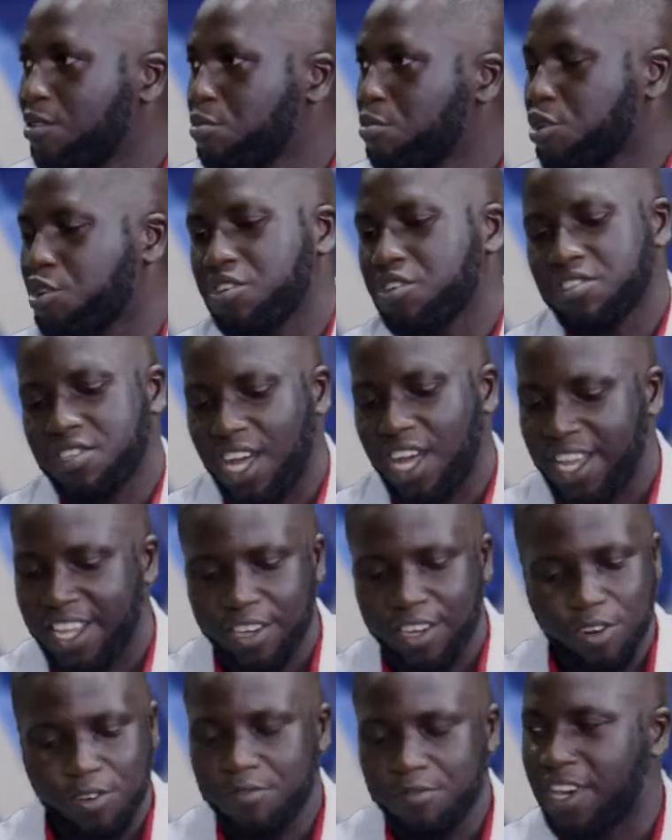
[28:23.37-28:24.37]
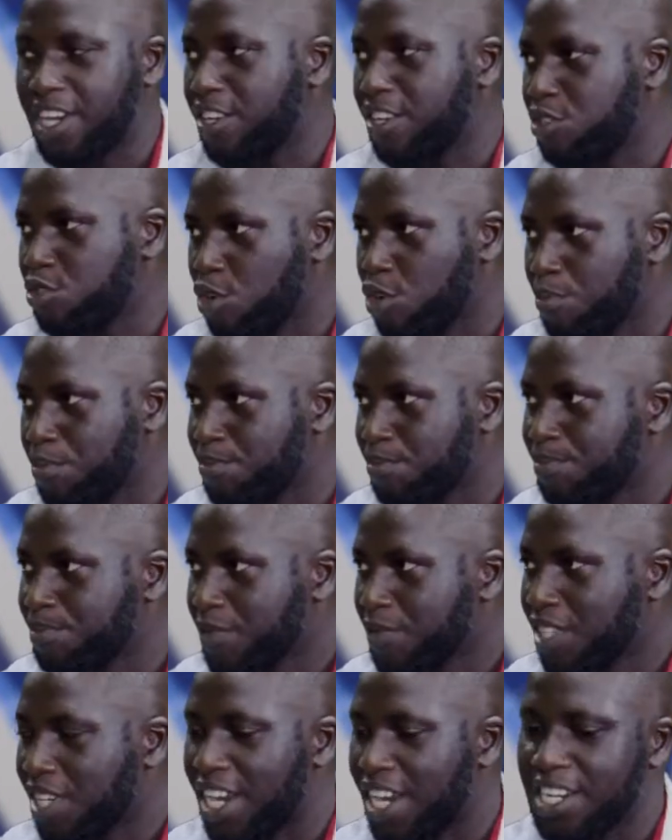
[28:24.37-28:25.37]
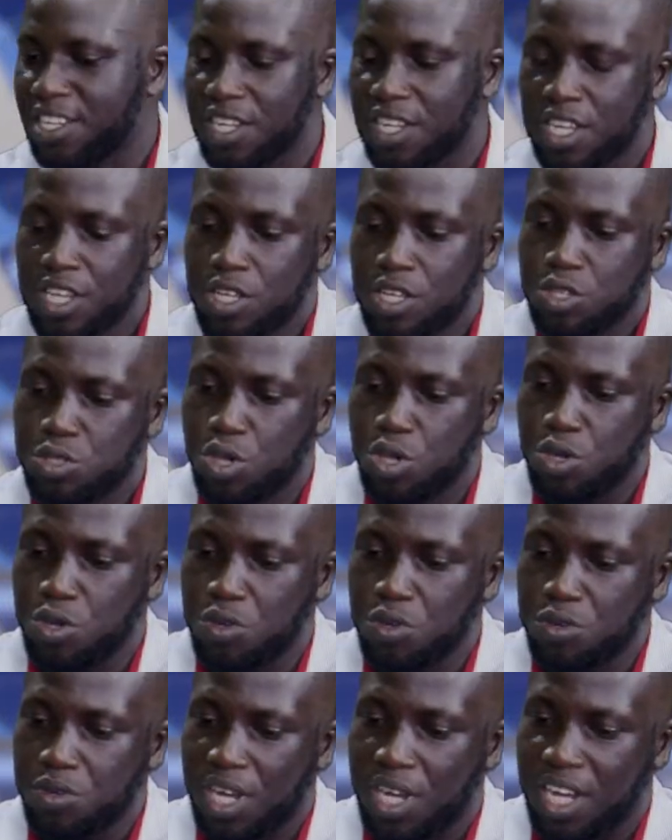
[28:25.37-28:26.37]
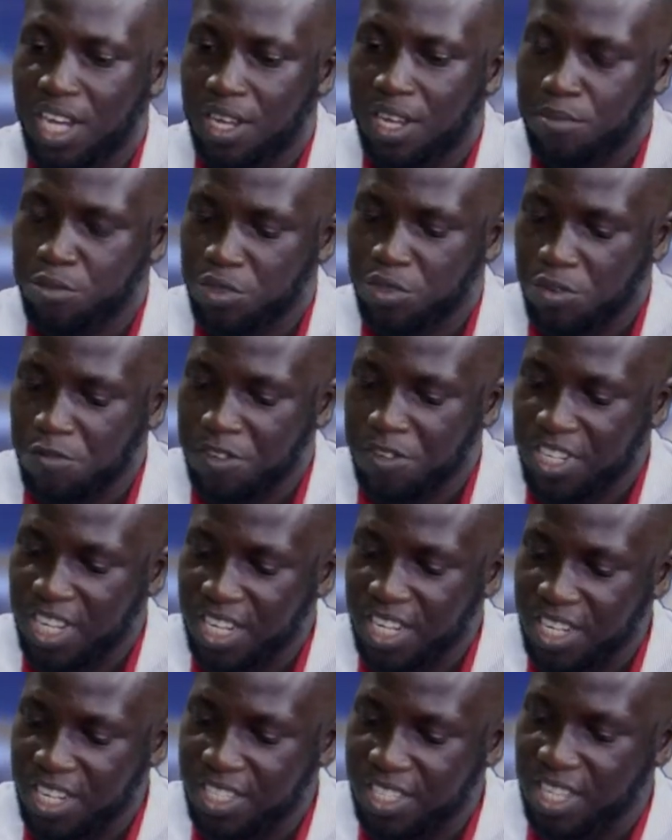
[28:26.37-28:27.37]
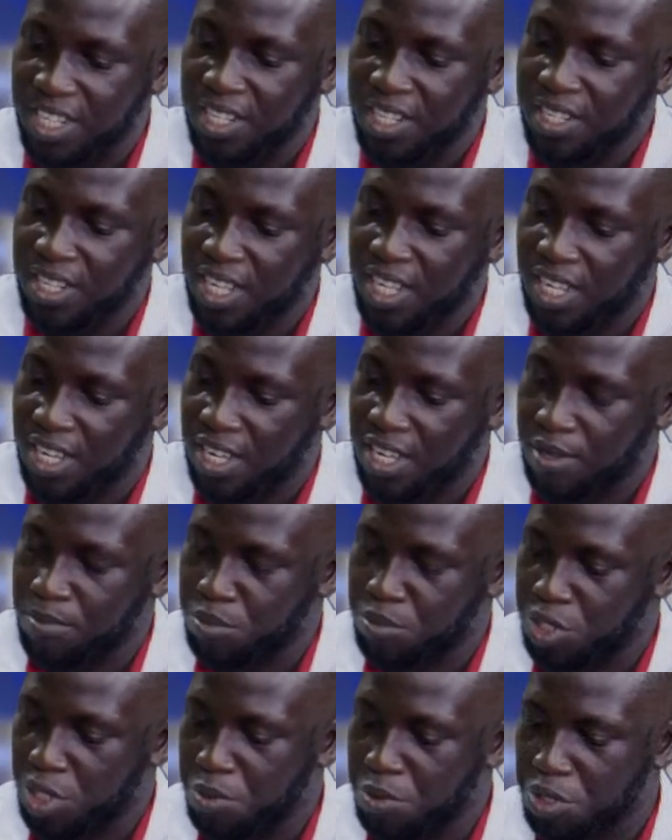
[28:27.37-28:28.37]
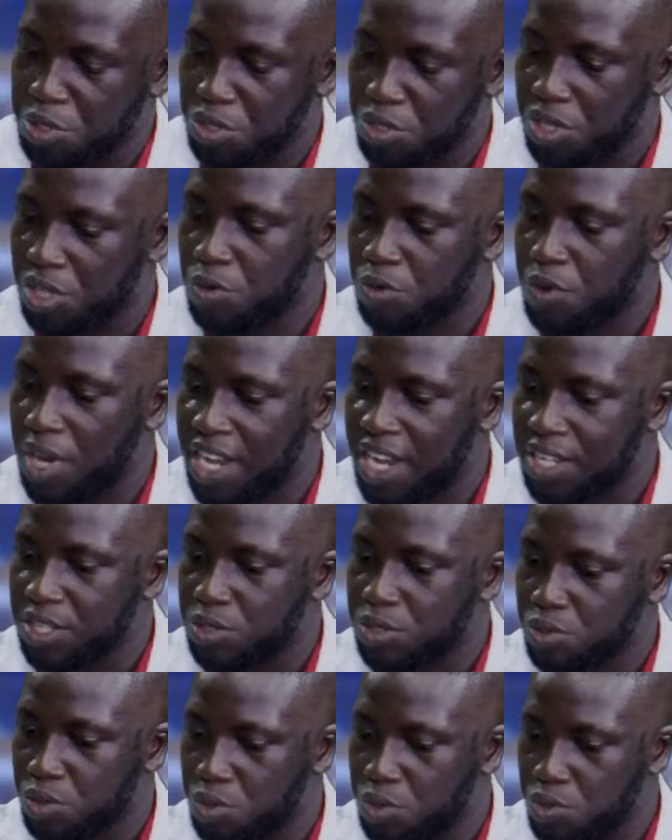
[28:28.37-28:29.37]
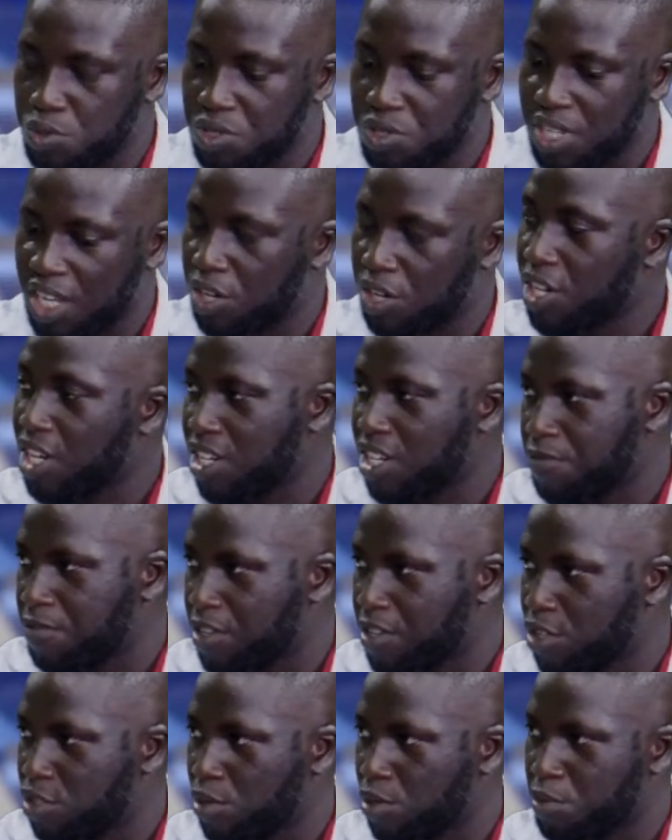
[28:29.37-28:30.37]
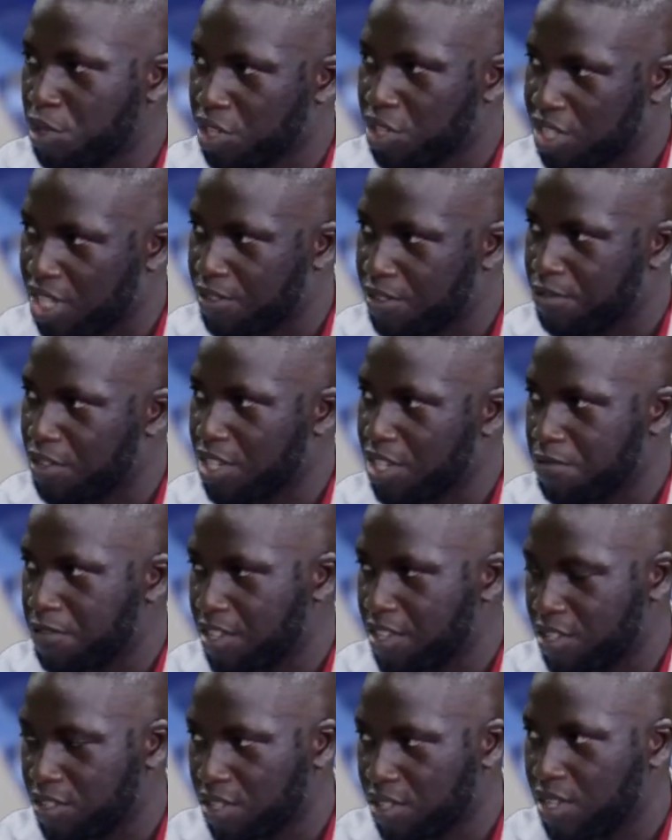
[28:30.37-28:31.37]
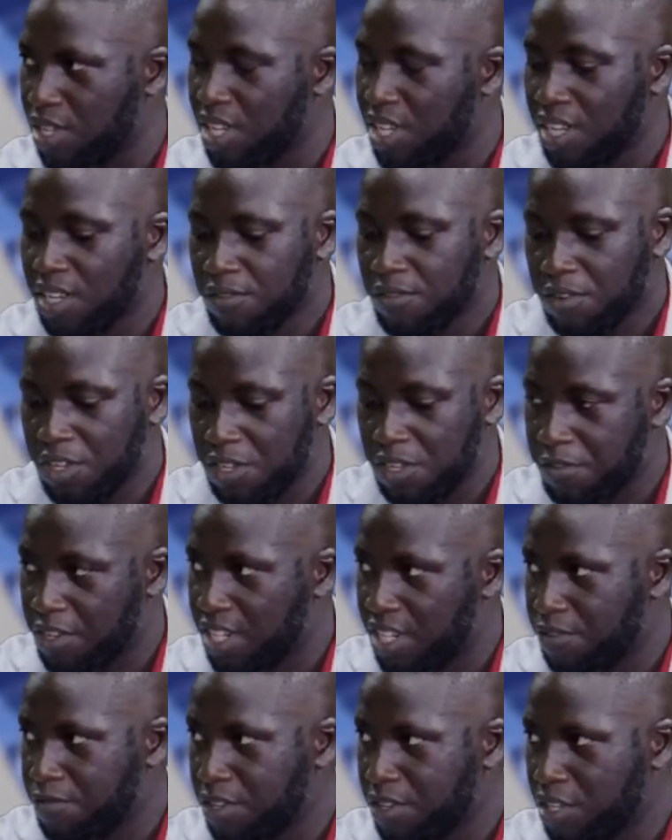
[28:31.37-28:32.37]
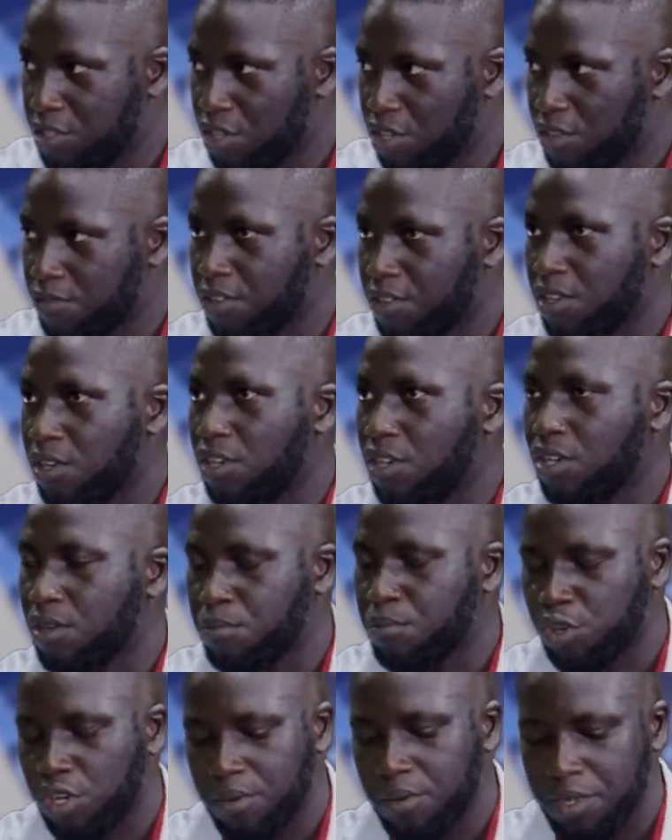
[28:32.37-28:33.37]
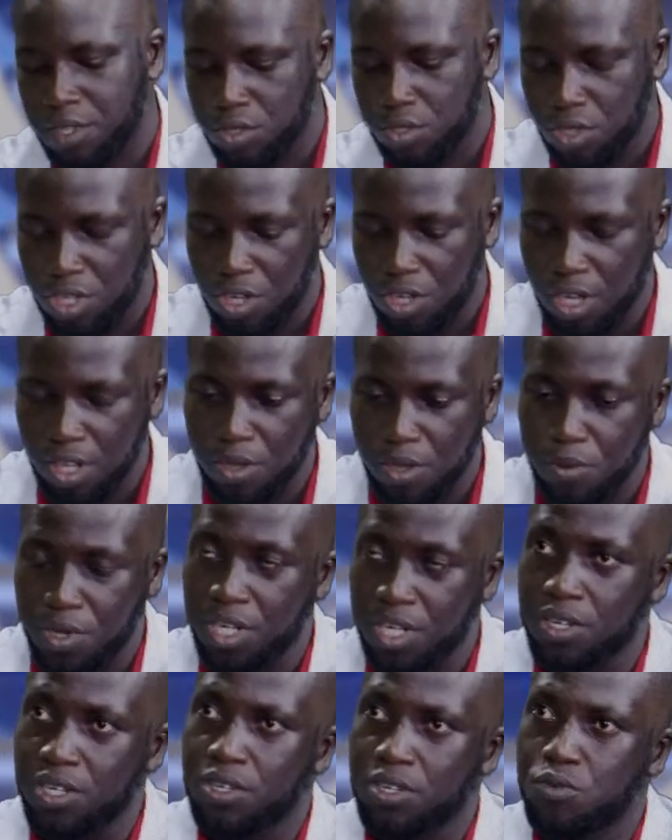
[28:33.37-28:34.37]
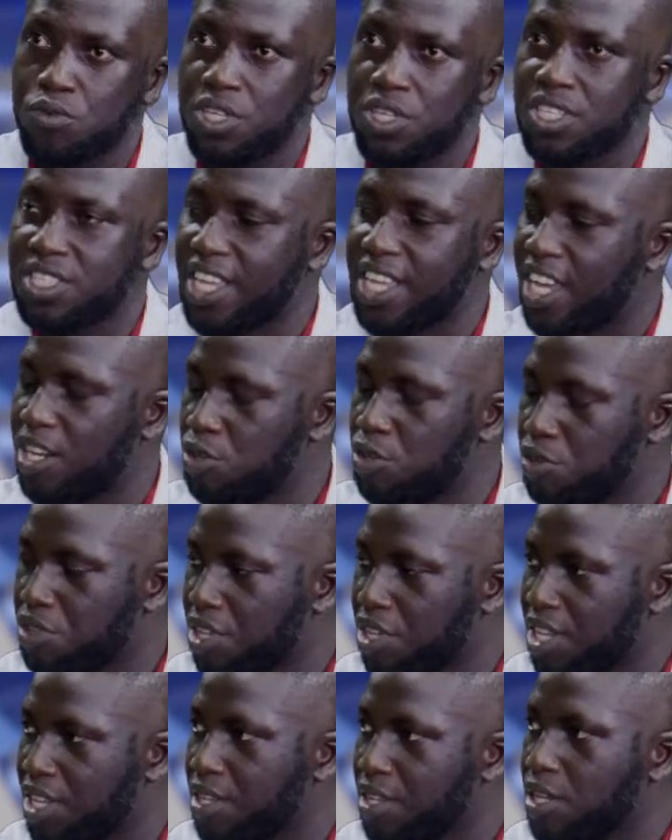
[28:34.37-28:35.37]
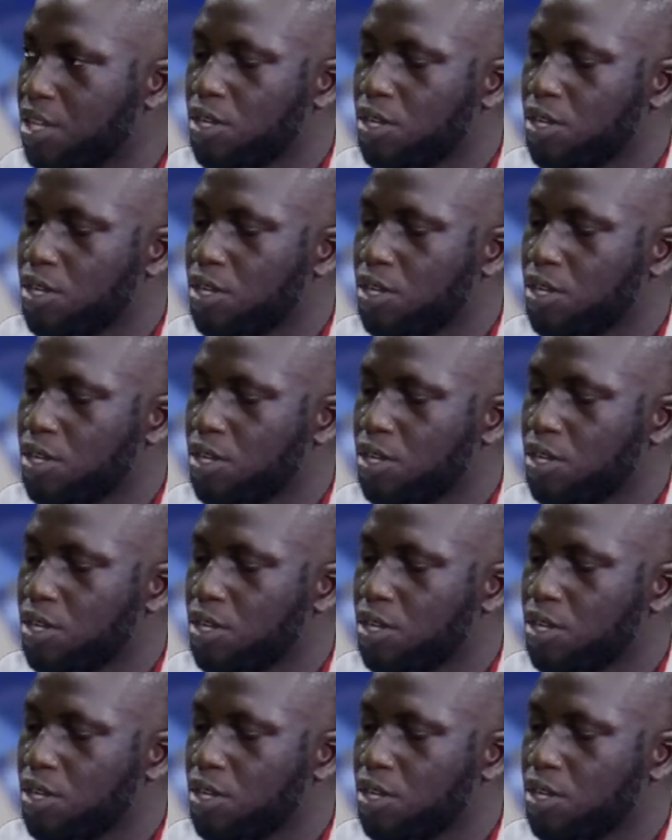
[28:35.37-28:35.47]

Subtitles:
because I cannot find a job, right? So so for that reason, Jibo studied wise to use another definition, because there are four different definitions of unemployment. So the other one is LU3.